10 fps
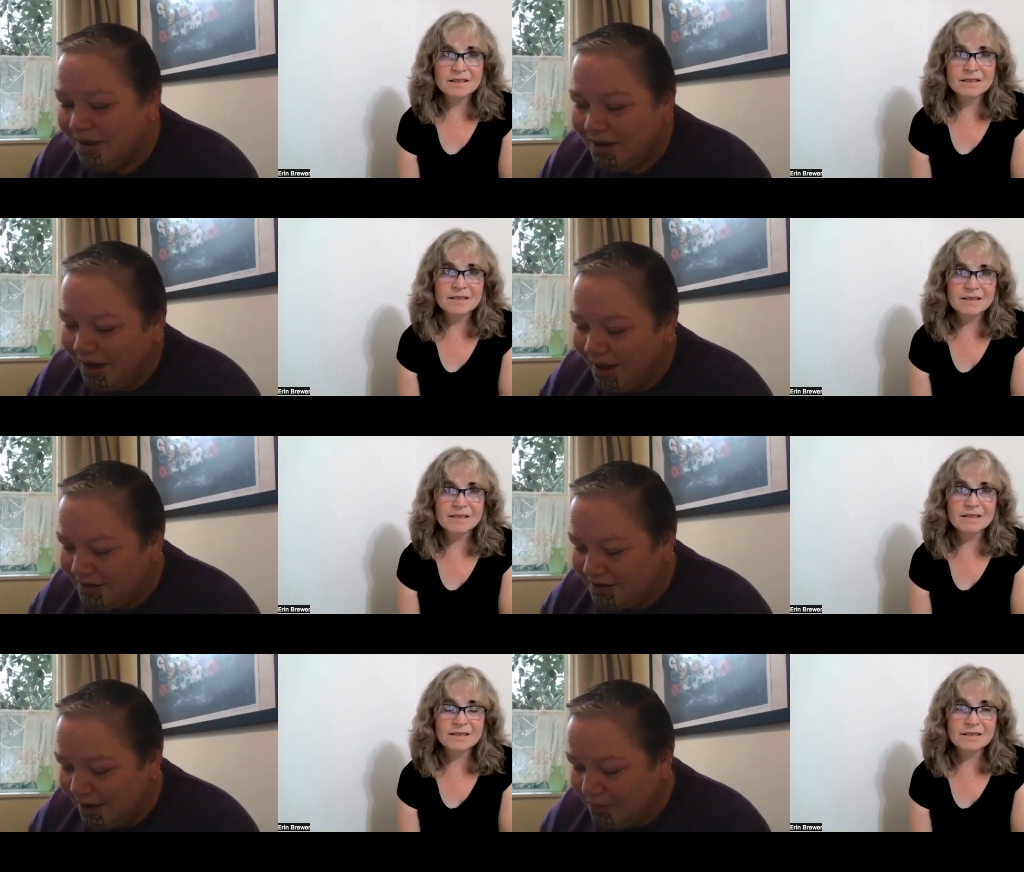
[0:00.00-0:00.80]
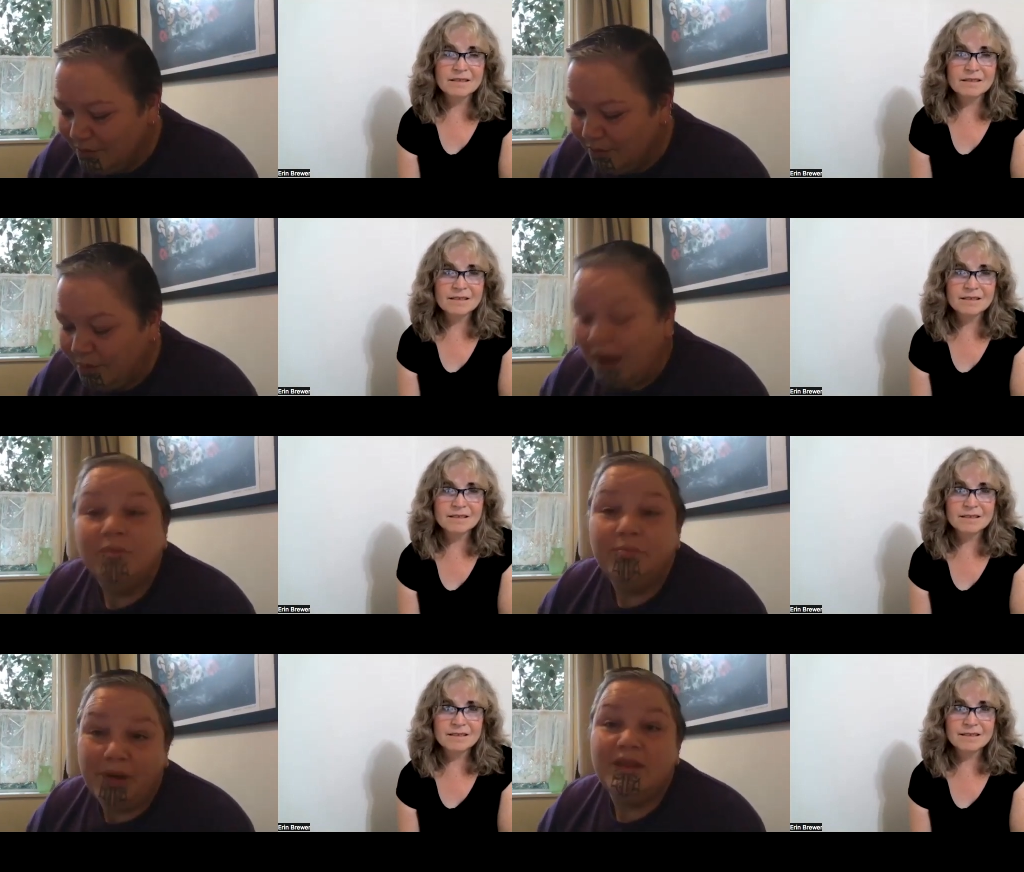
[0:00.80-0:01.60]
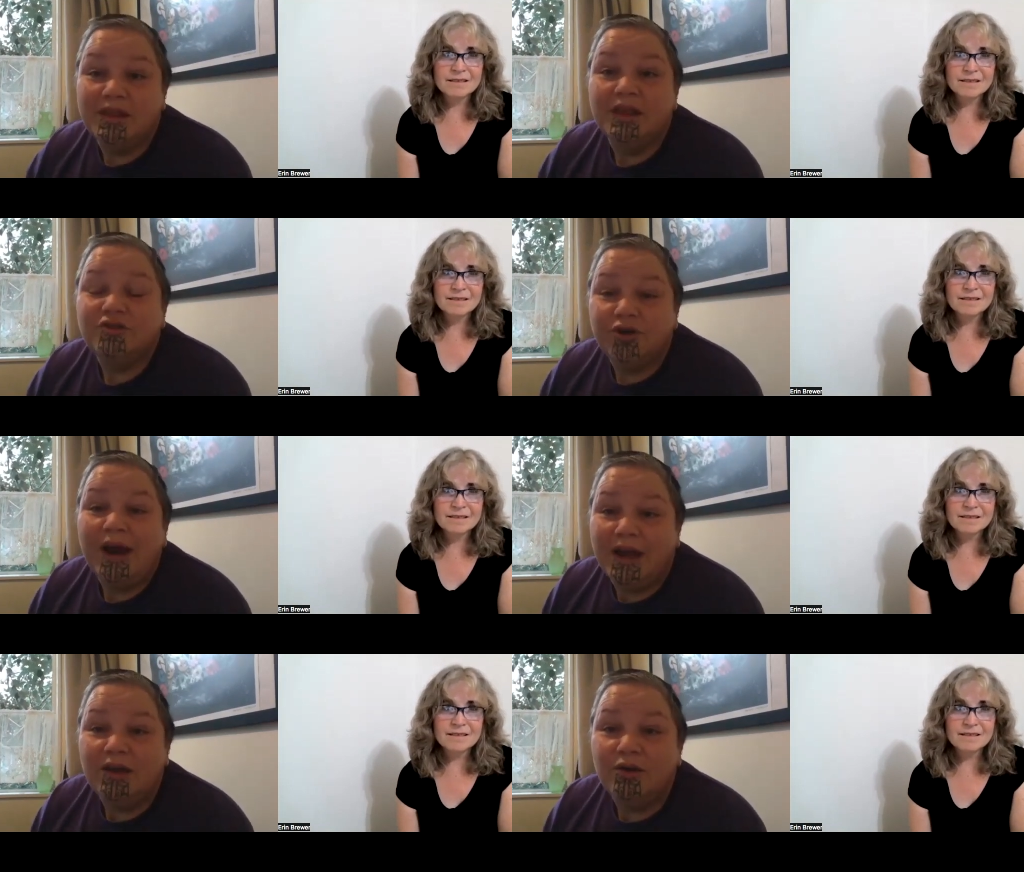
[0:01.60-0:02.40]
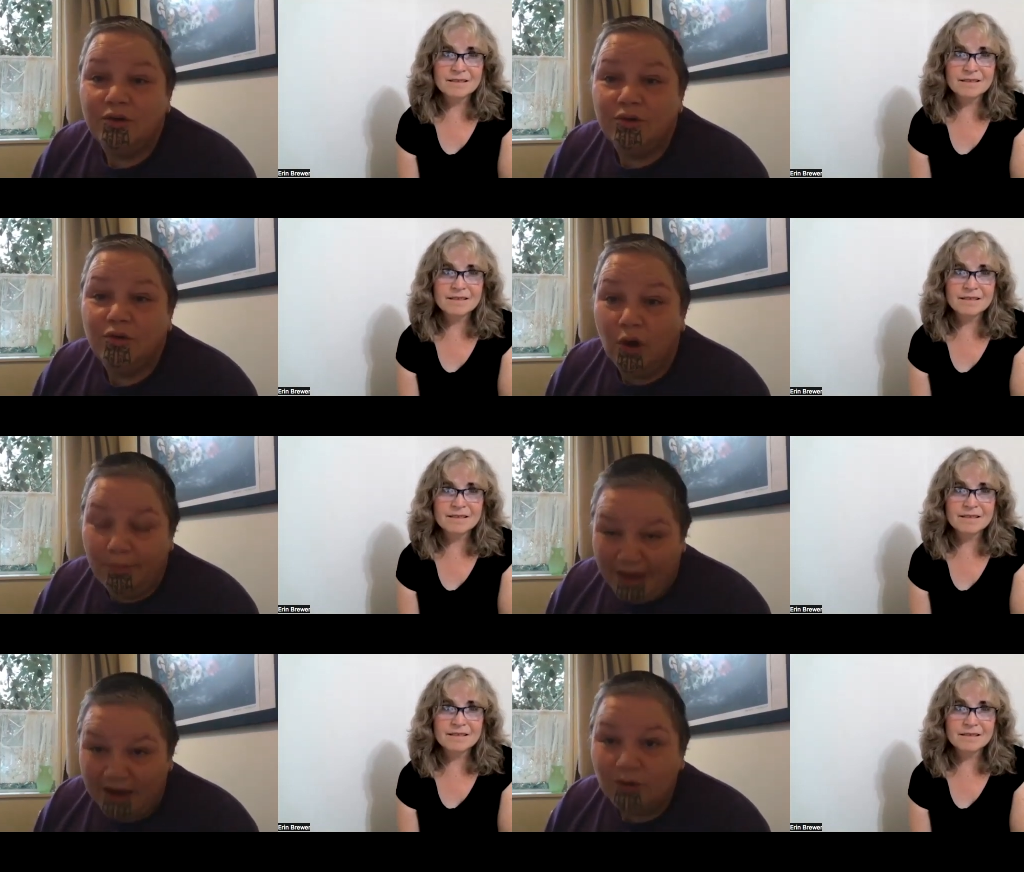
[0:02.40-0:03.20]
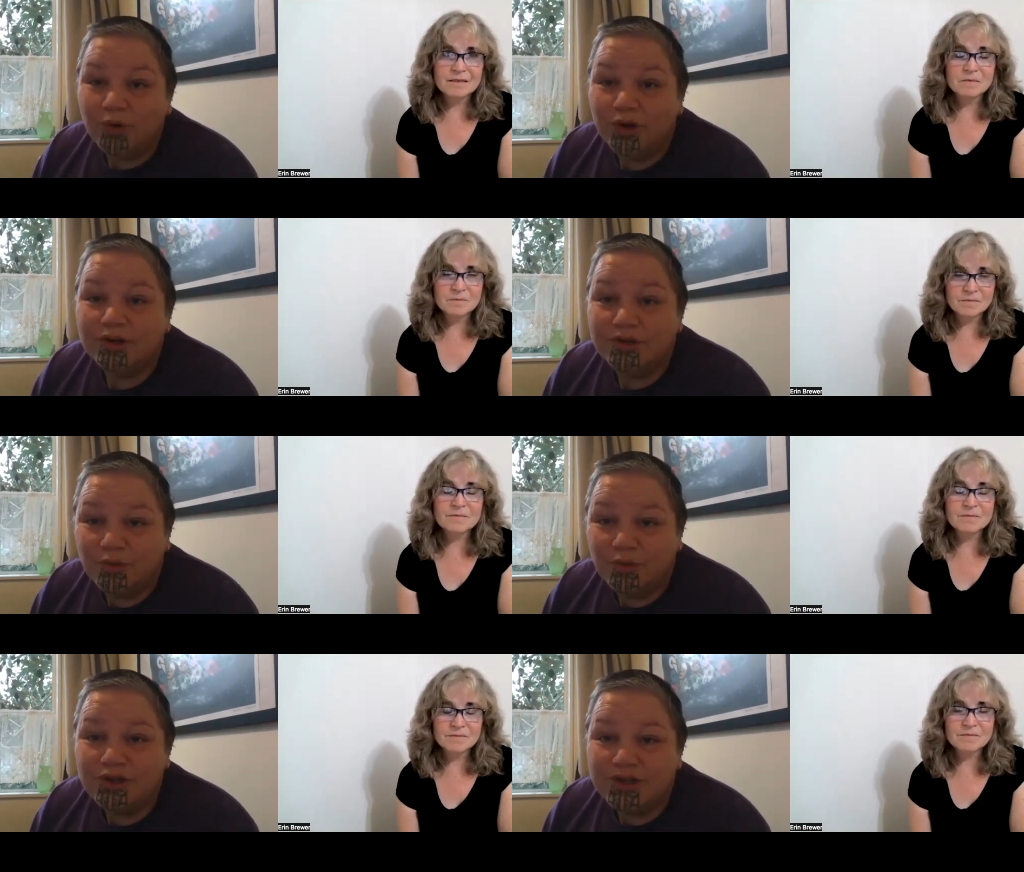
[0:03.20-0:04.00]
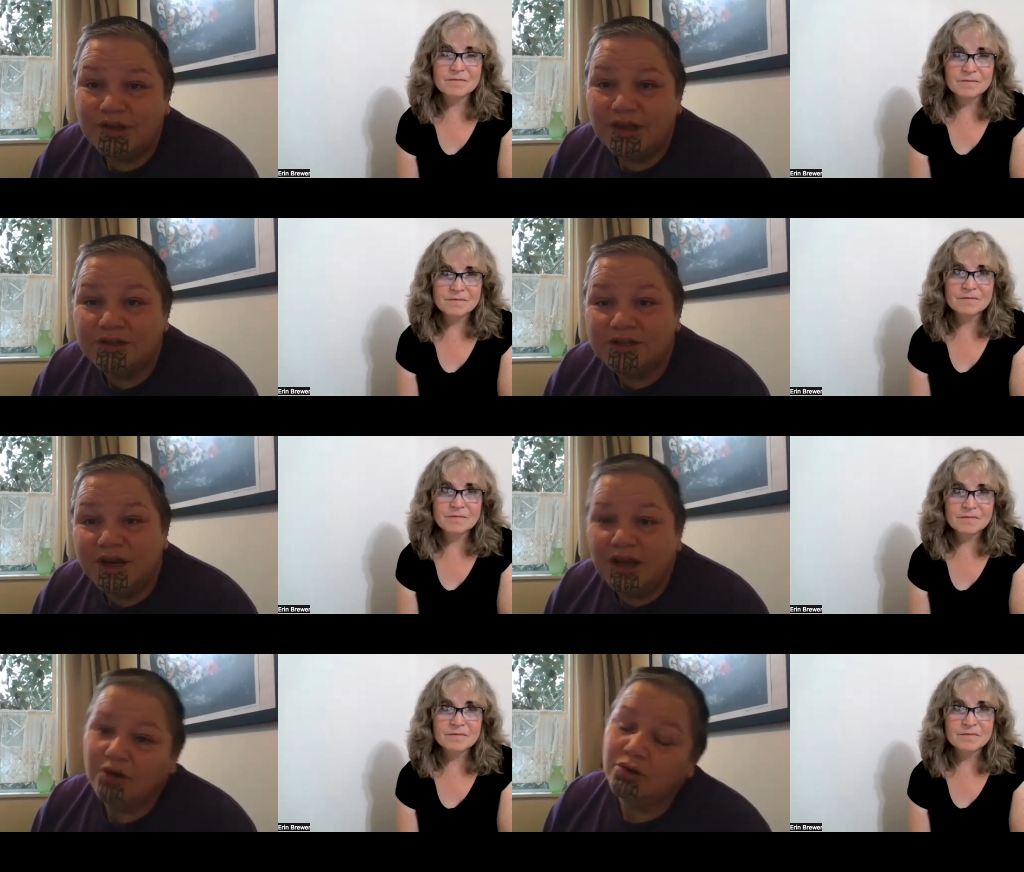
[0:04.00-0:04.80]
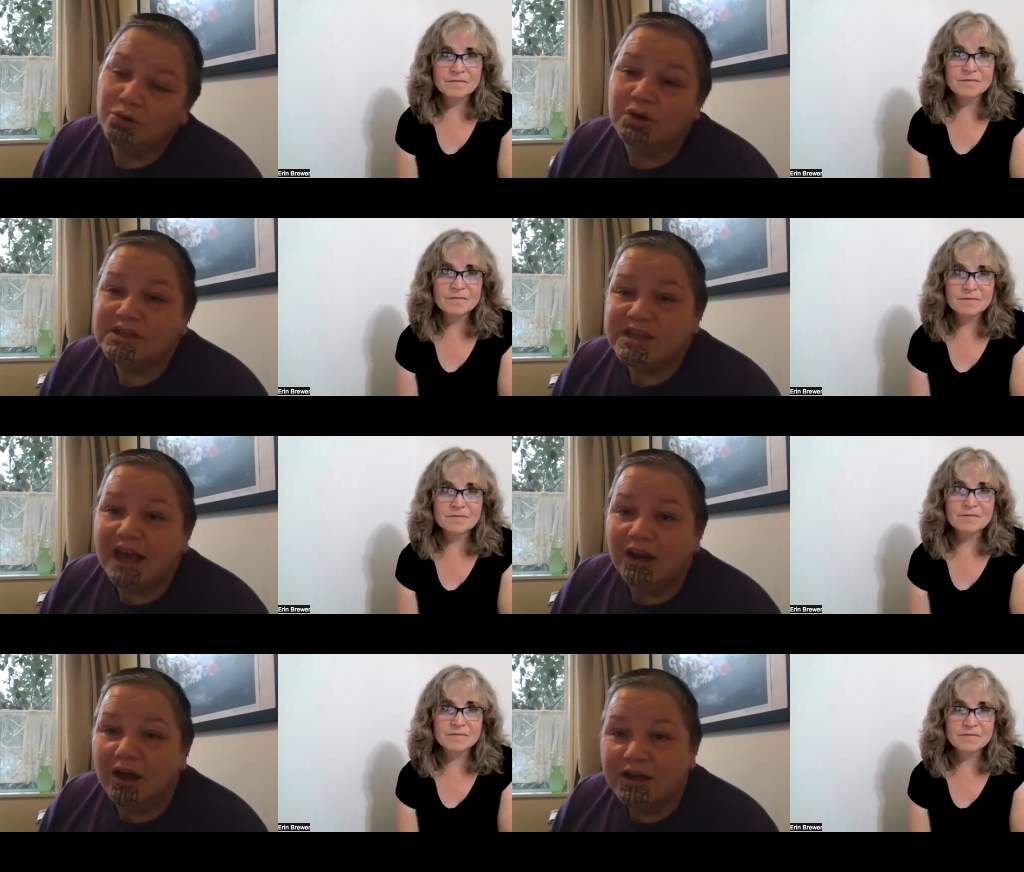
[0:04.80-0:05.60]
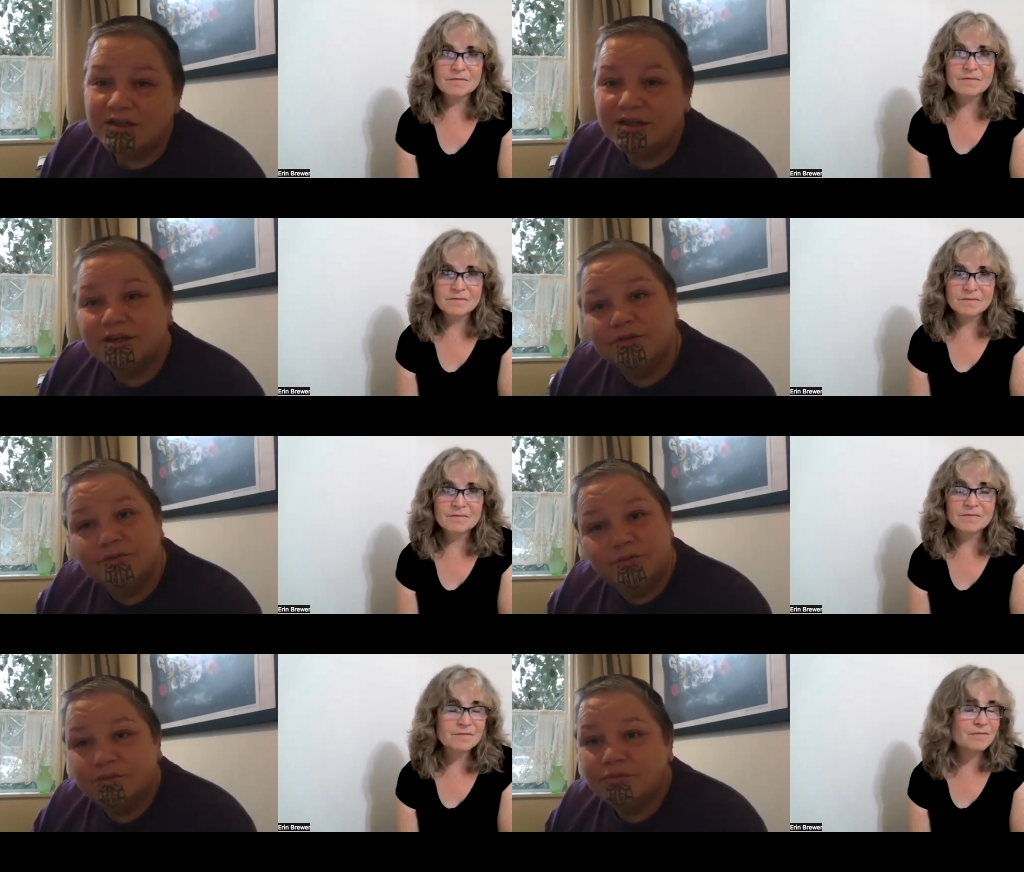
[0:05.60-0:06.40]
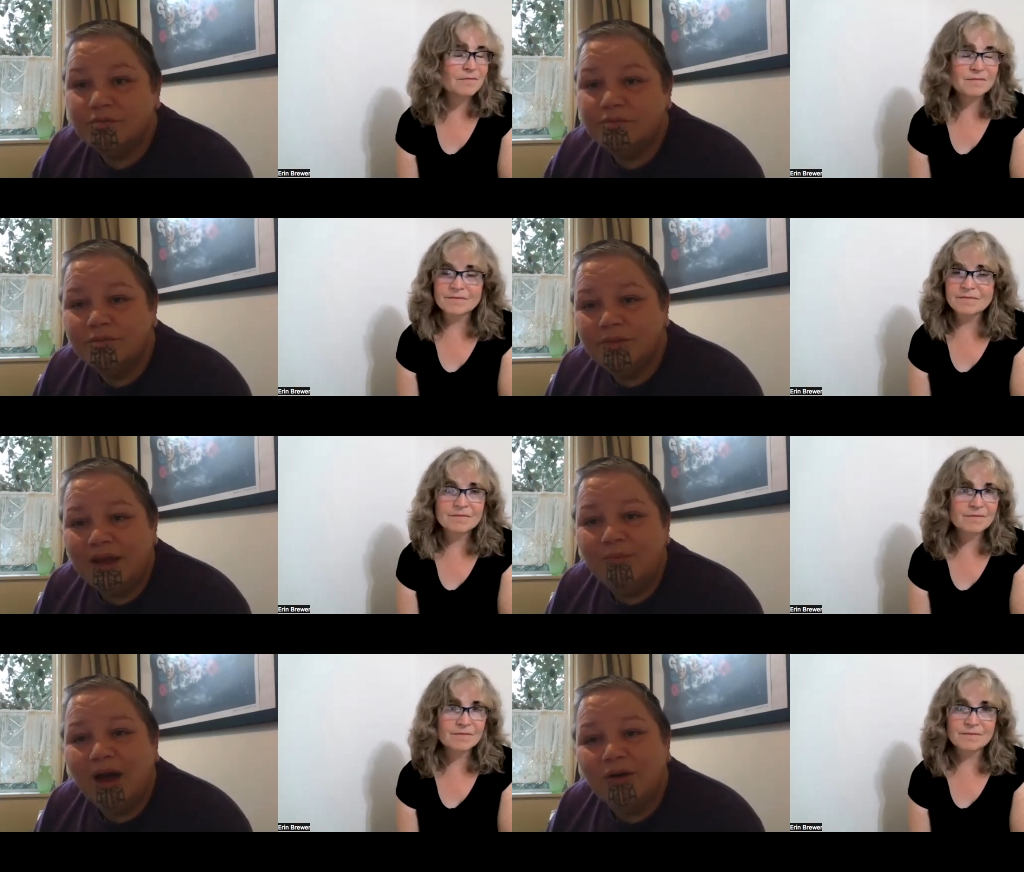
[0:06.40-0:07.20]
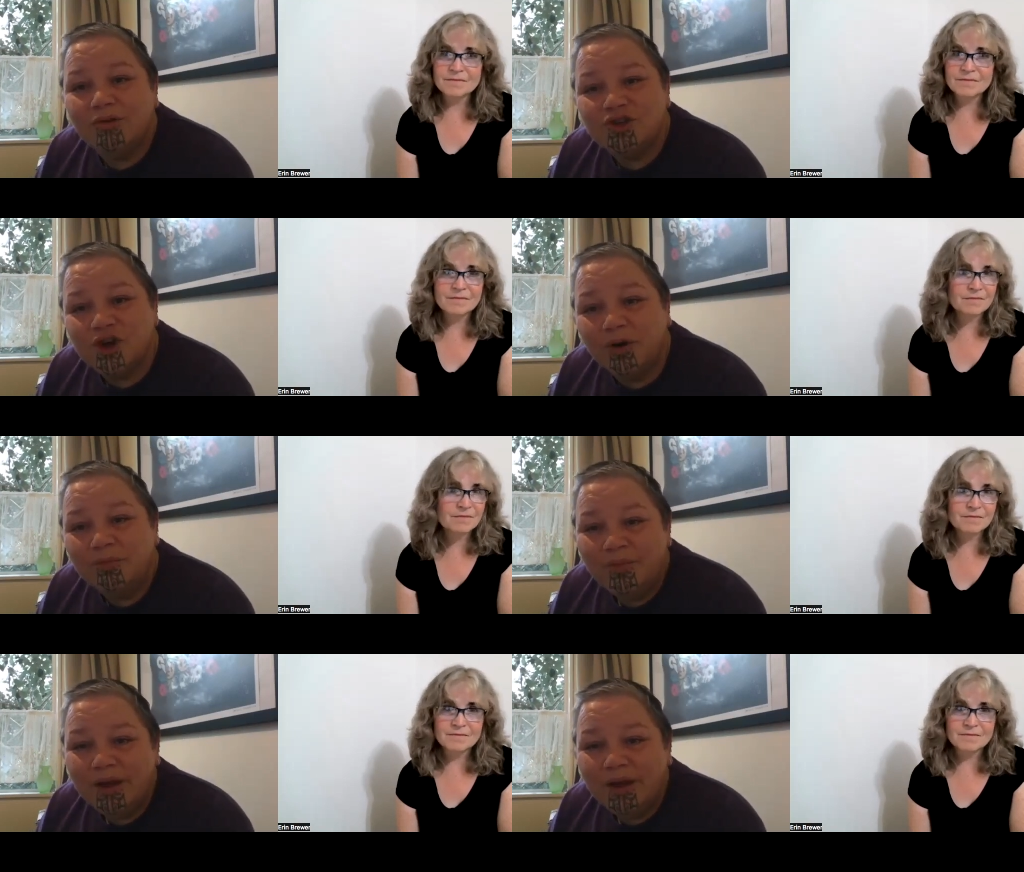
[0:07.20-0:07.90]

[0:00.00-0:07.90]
Speaker 1: and um, but but then the tranny who got mad at word at words at the internet got all his allies to email the shop,